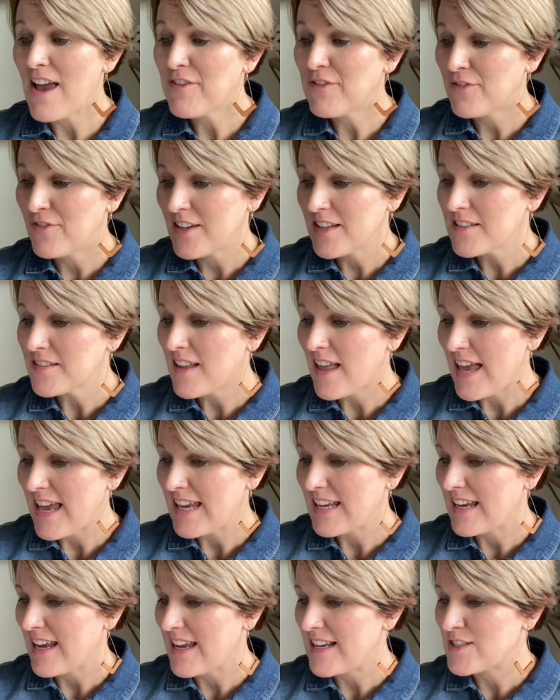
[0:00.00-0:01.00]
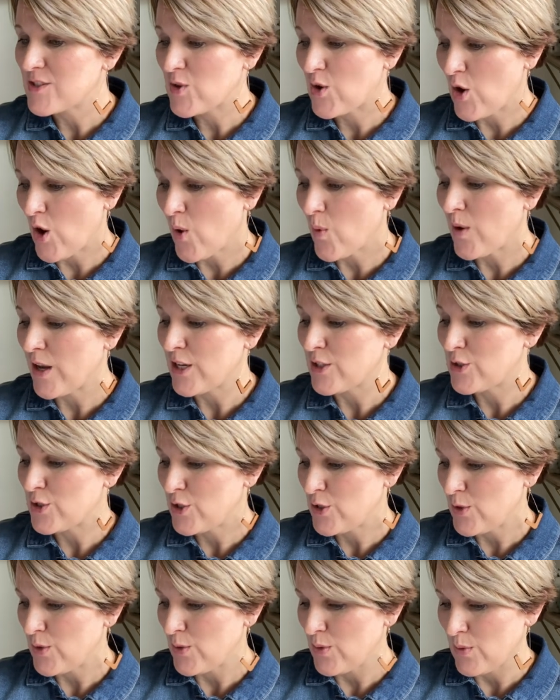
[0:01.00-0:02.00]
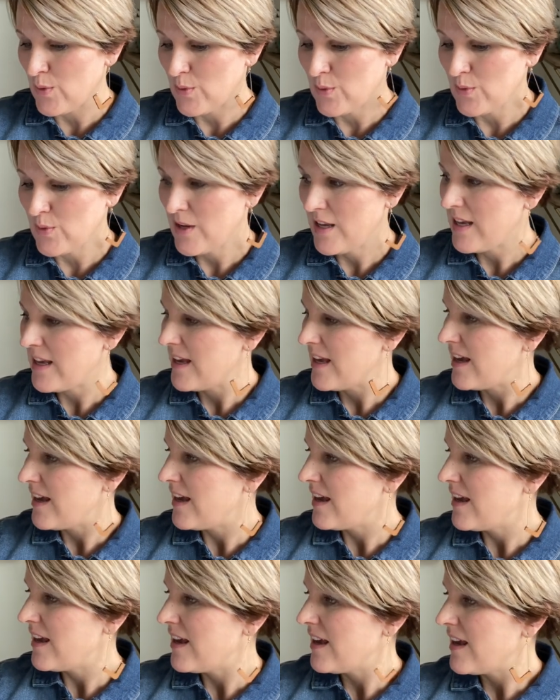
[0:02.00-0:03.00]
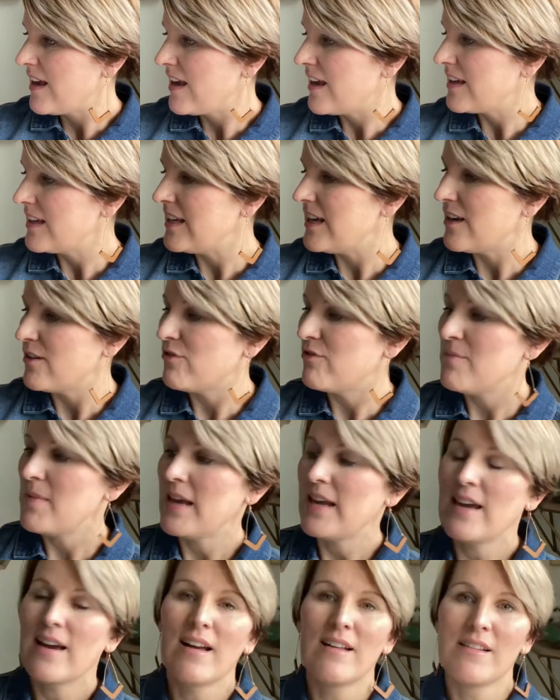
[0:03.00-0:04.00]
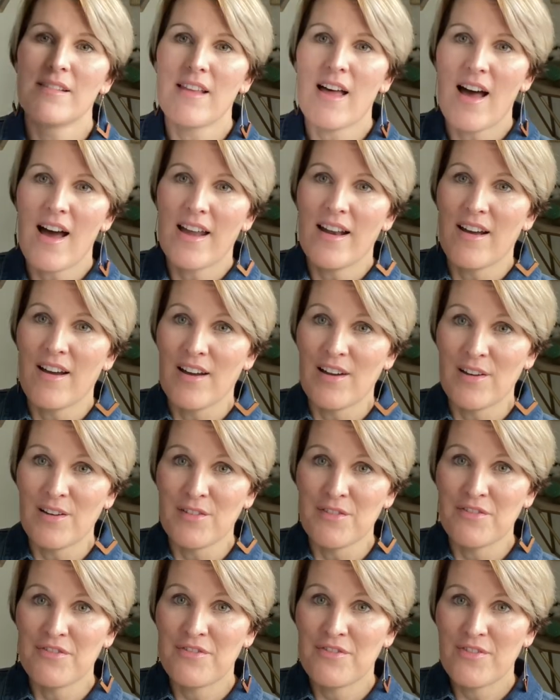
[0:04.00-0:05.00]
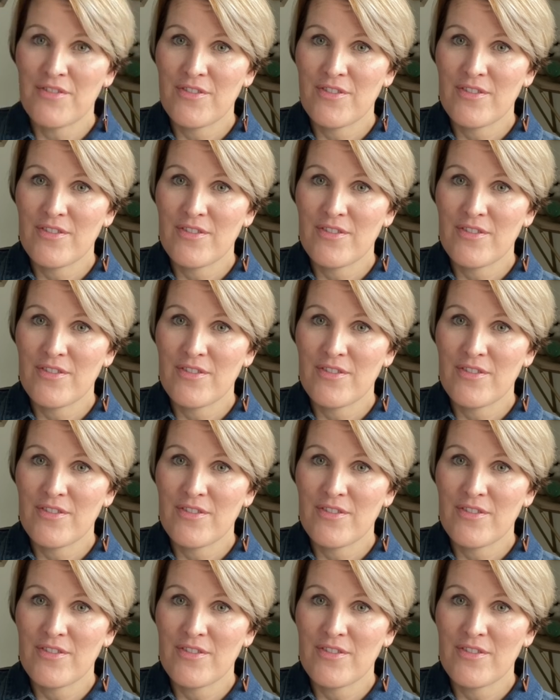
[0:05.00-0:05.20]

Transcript: feel like it's going to give me a lot of